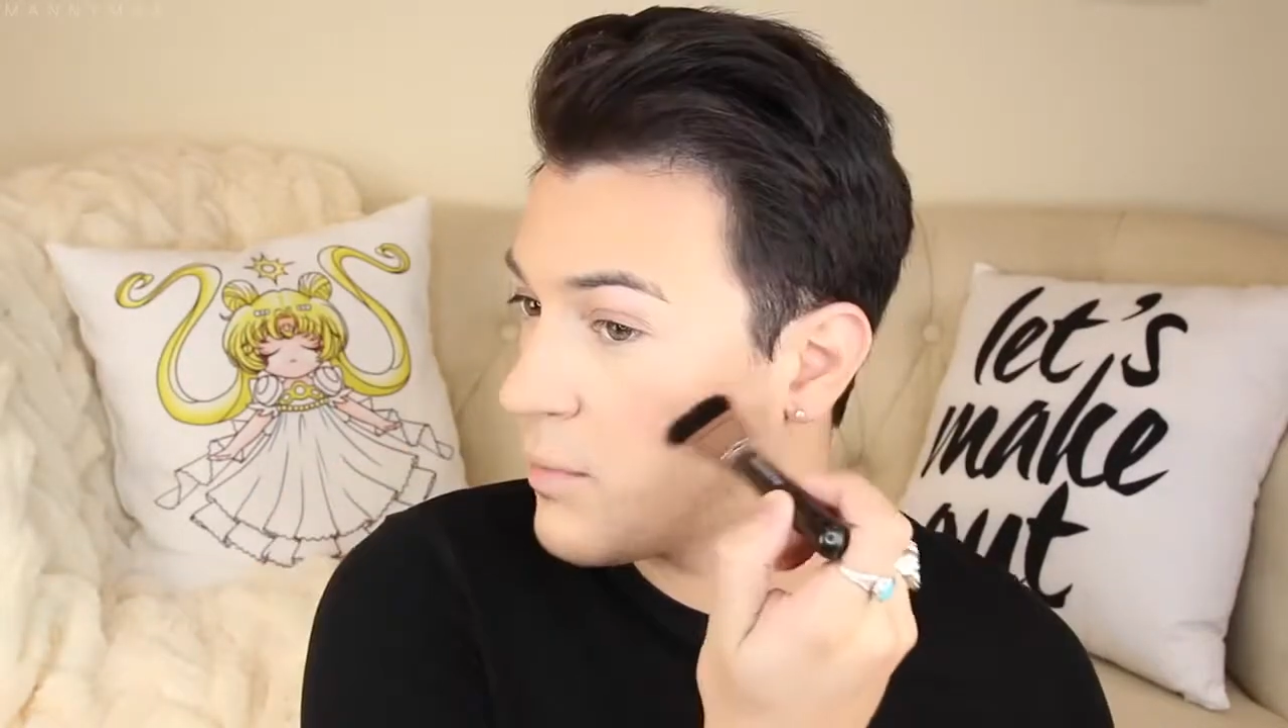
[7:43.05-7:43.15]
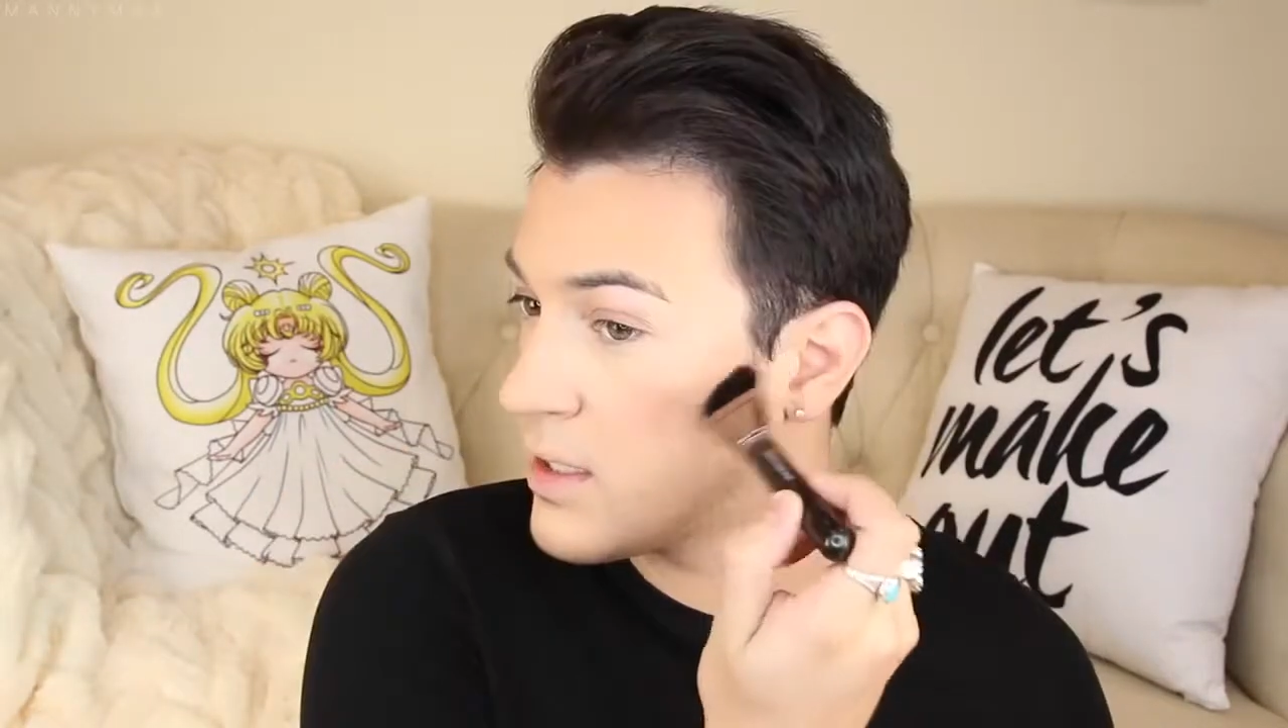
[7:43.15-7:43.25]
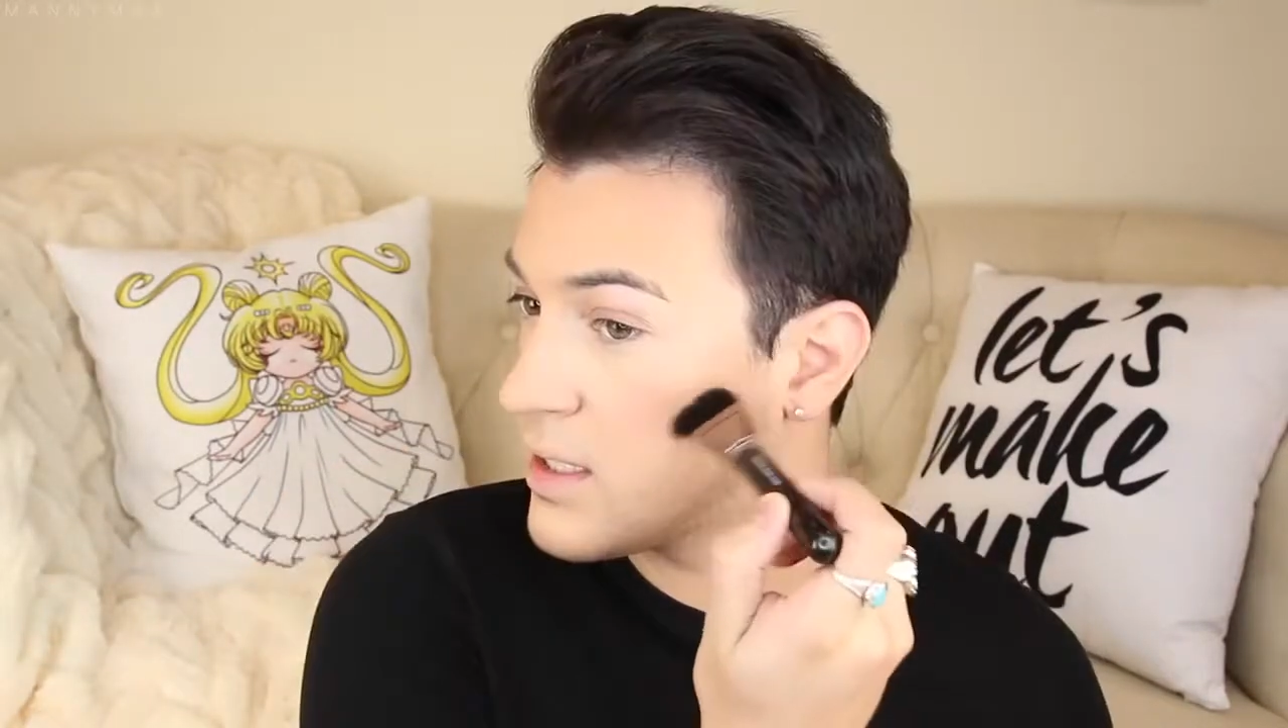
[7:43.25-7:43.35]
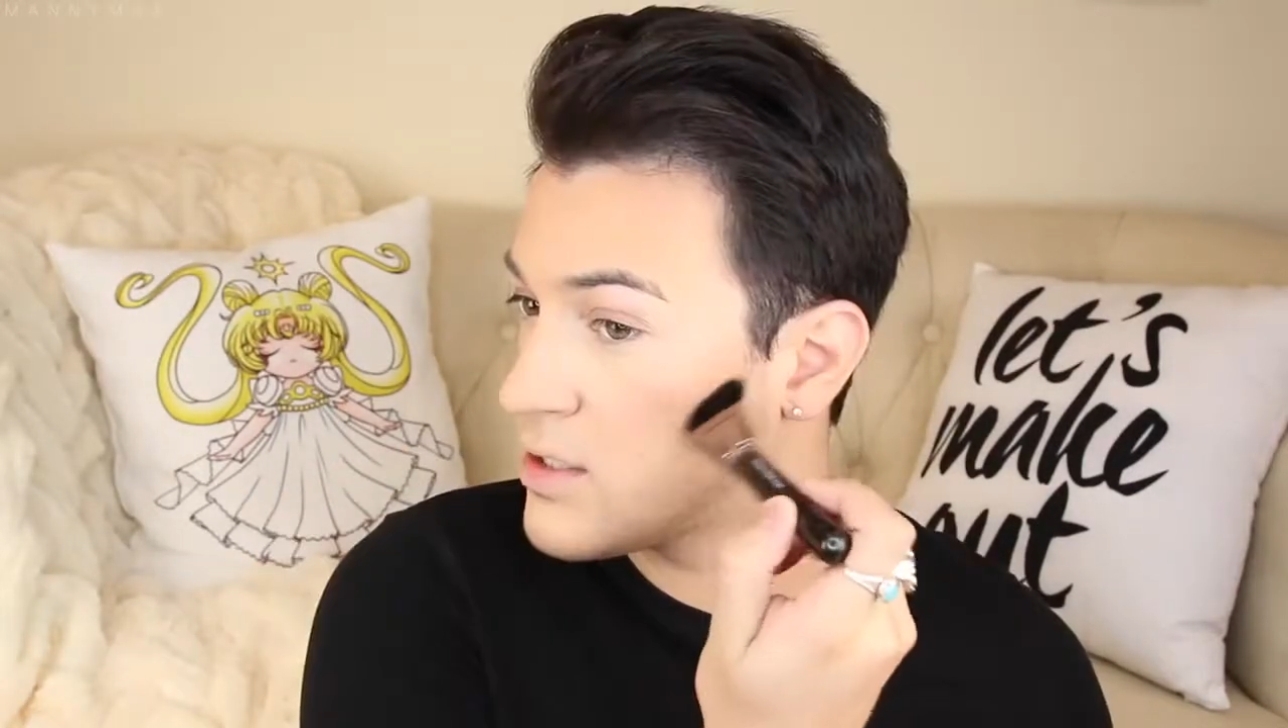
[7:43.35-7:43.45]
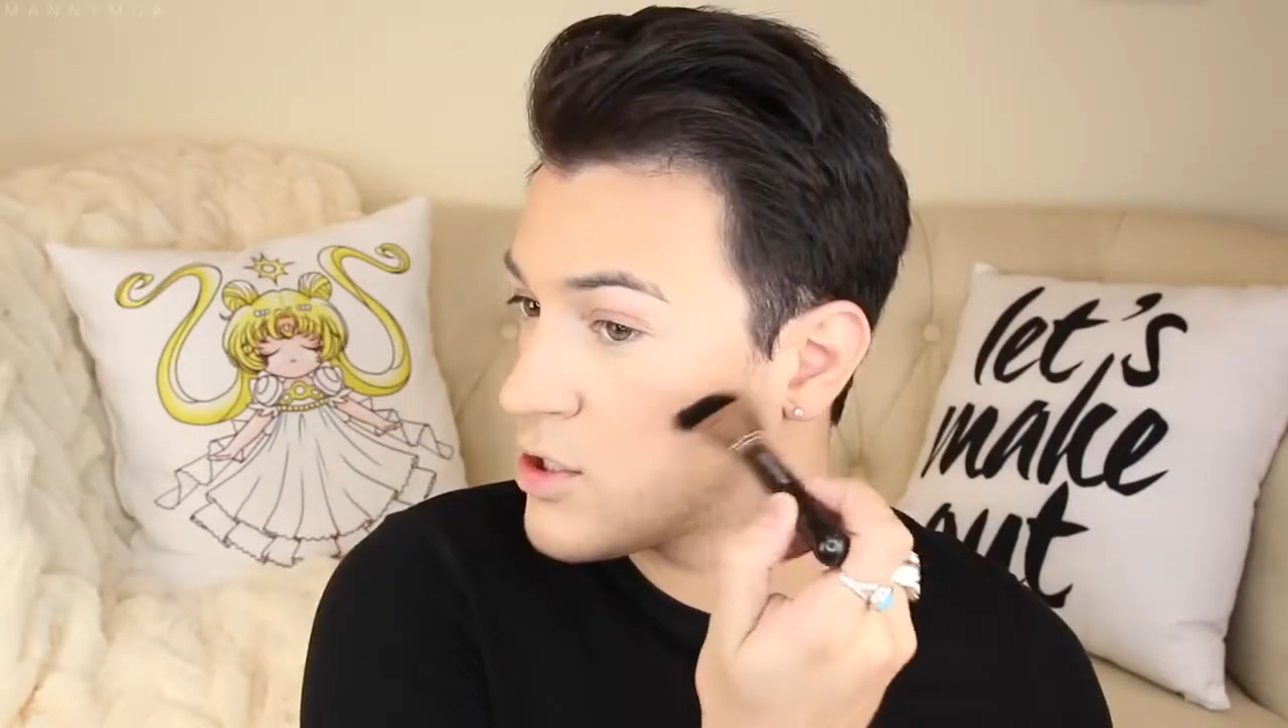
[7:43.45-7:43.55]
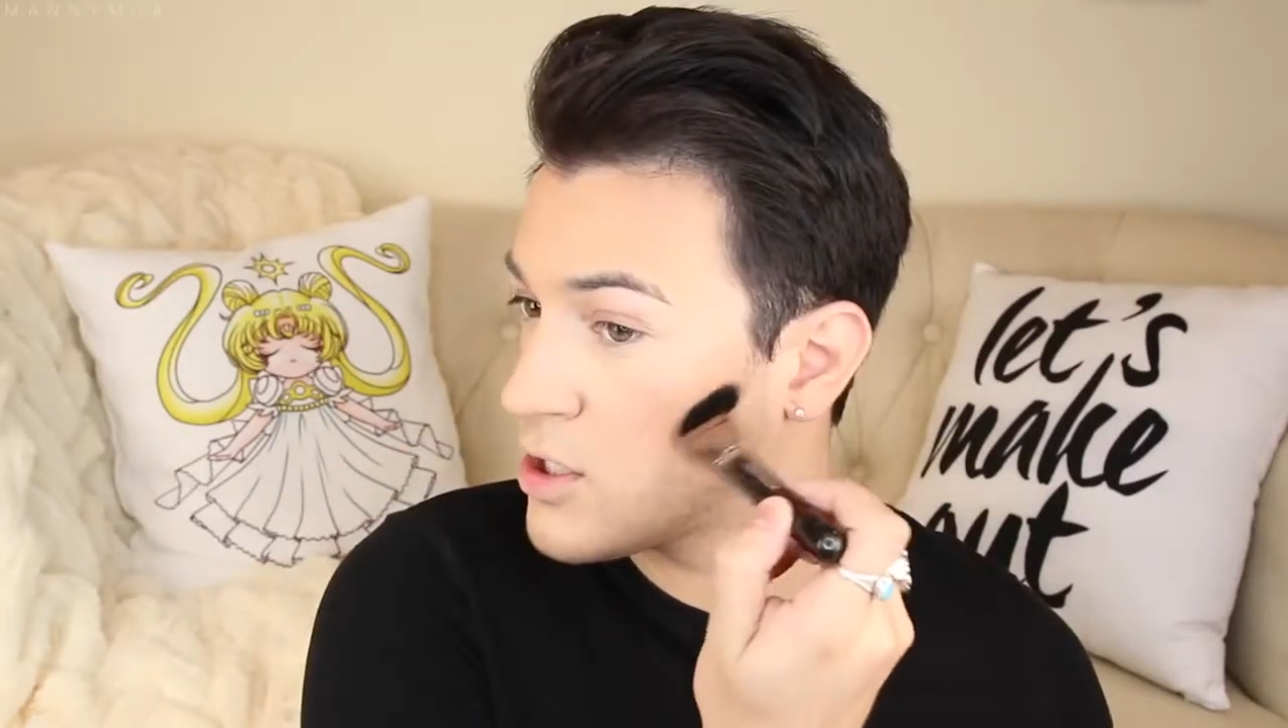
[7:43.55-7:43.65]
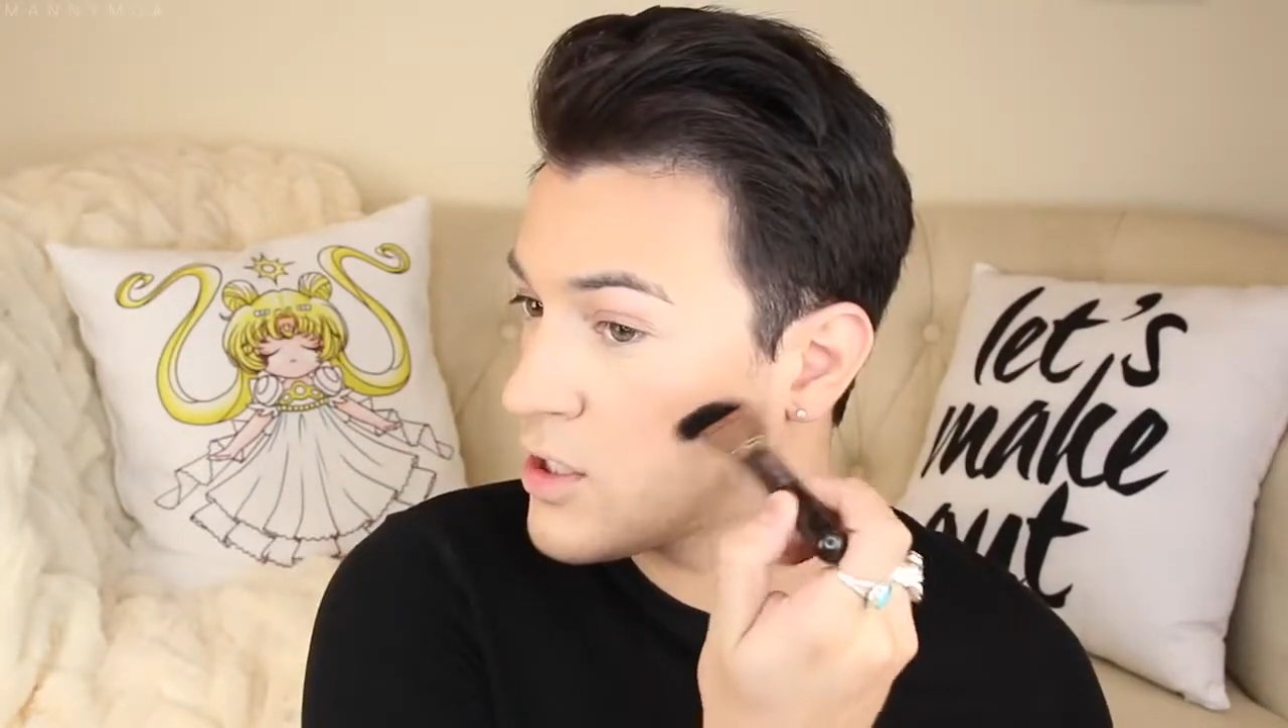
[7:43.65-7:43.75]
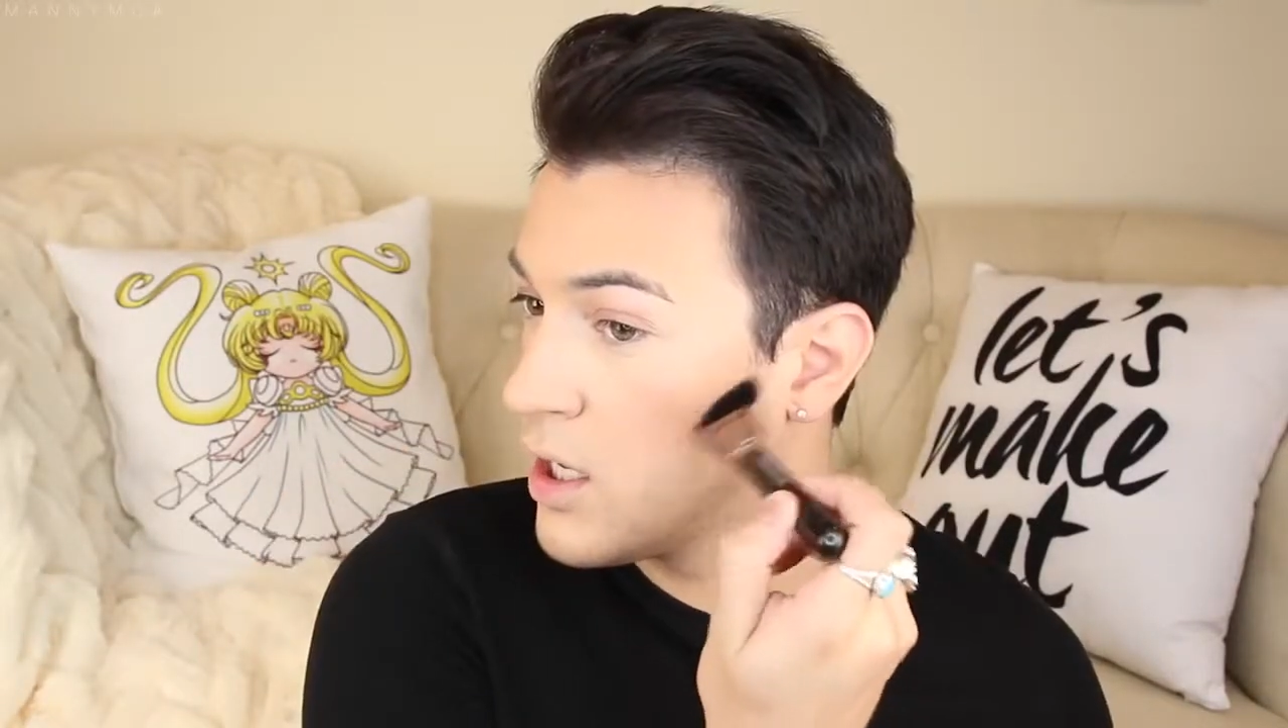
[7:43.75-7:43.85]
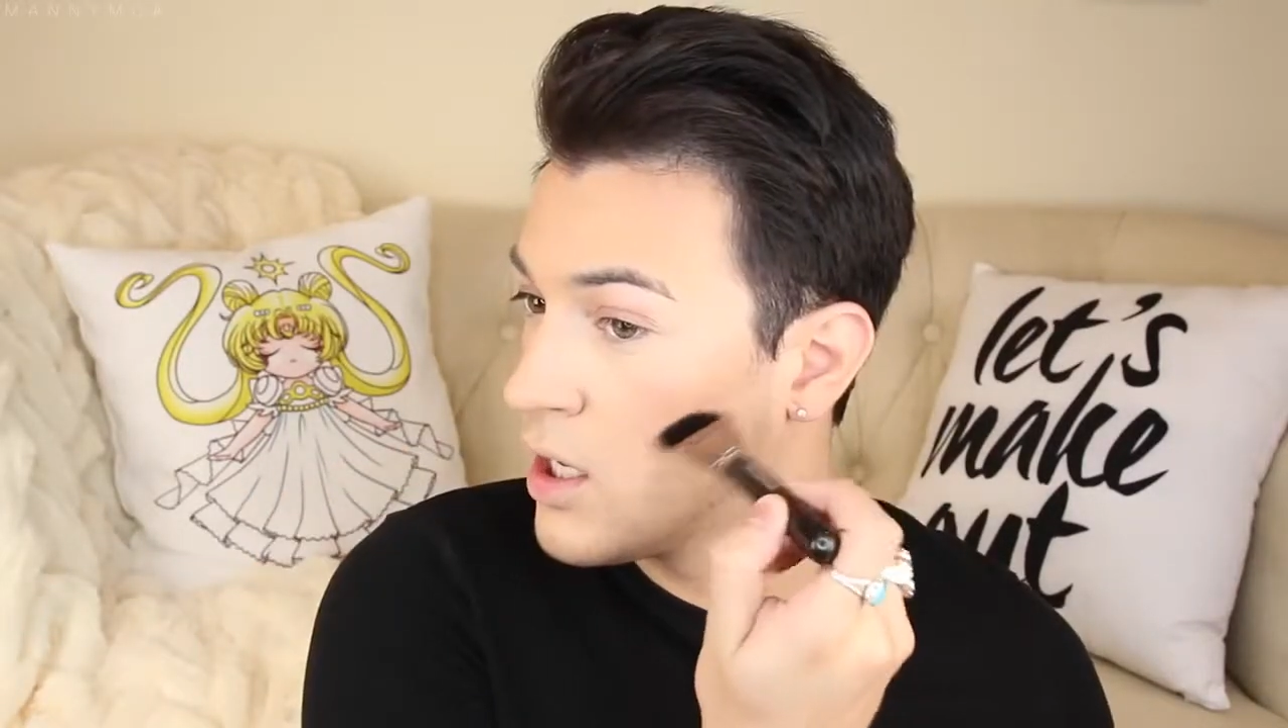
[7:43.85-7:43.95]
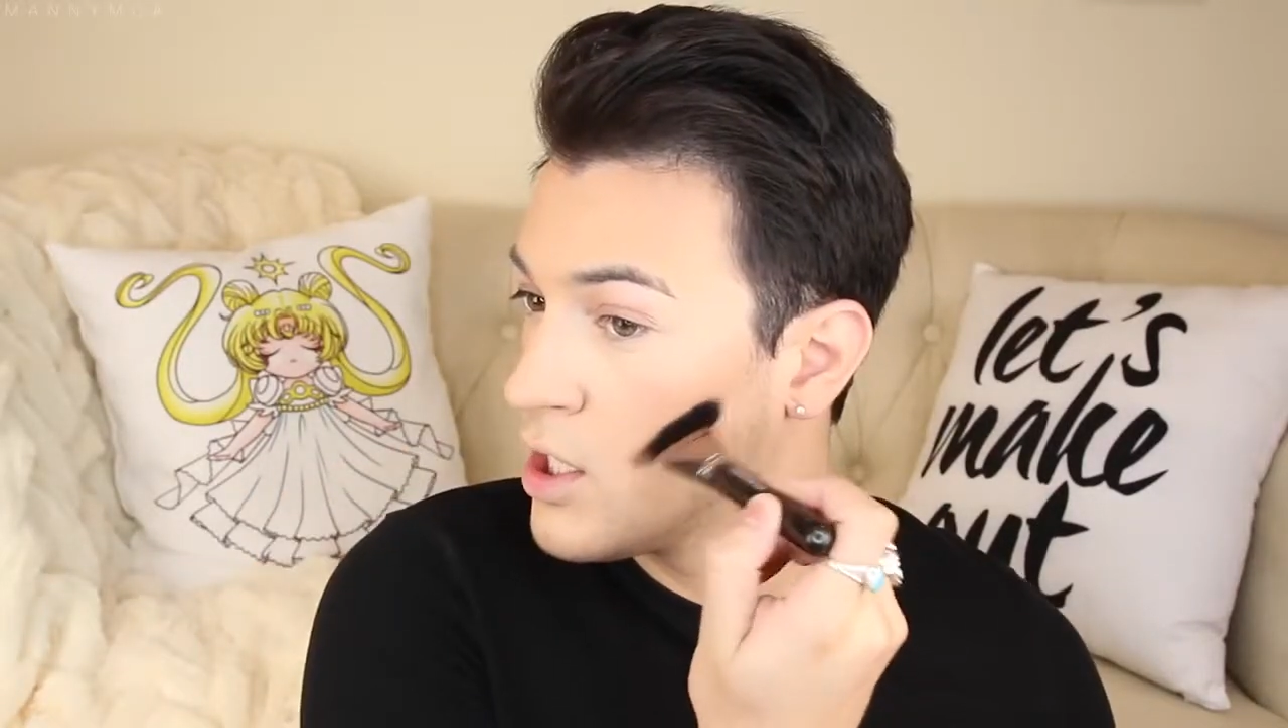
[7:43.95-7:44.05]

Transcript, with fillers: because it's just